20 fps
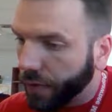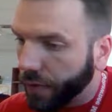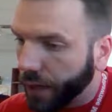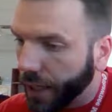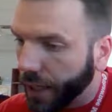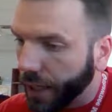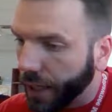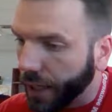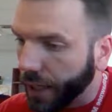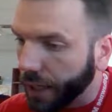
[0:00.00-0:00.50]

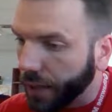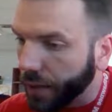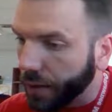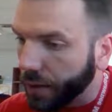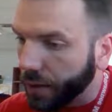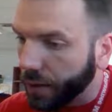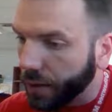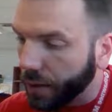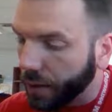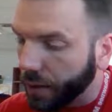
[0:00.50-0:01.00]
Fagan.
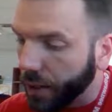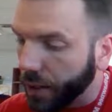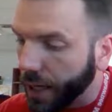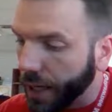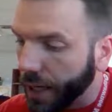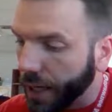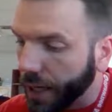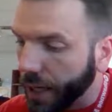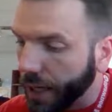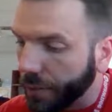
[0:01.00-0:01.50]
All
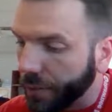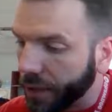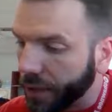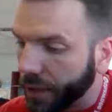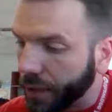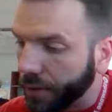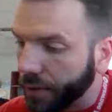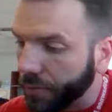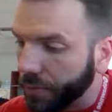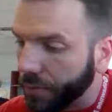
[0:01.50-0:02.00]
right, and I'm
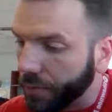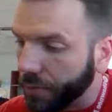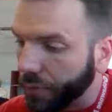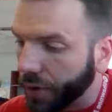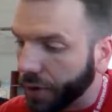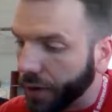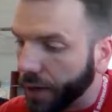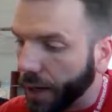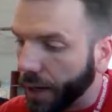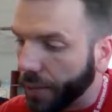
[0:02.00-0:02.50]
going to
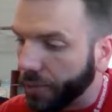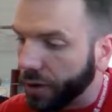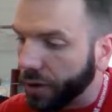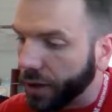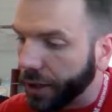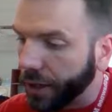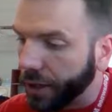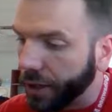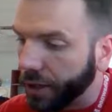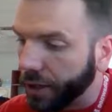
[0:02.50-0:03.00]
put a number
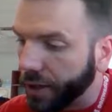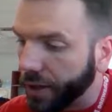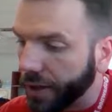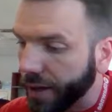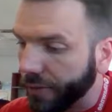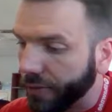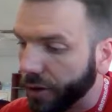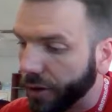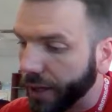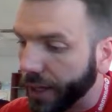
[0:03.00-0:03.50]
on here
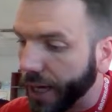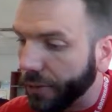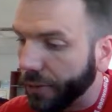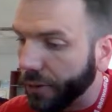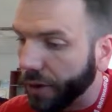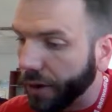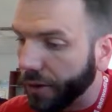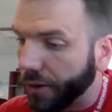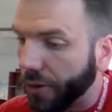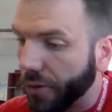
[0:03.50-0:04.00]
because I've already got
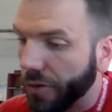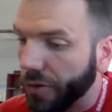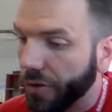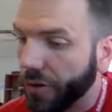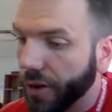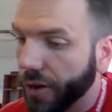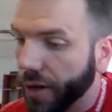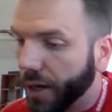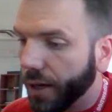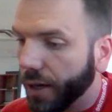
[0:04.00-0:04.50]
one of
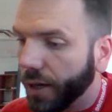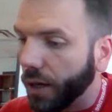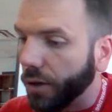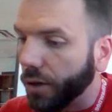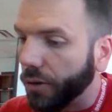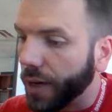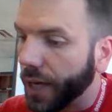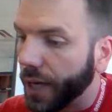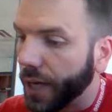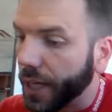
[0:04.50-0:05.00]
those
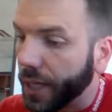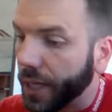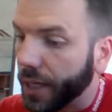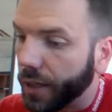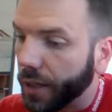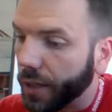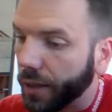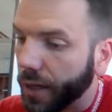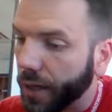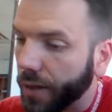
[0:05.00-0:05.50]
already.
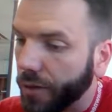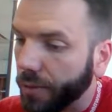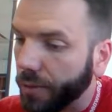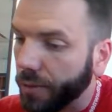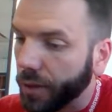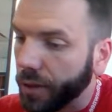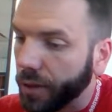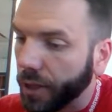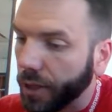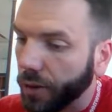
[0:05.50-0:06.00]
All right, so
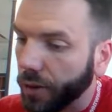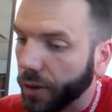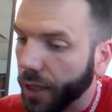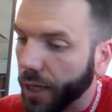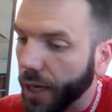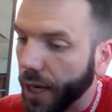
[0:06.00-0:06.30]
I'm going to click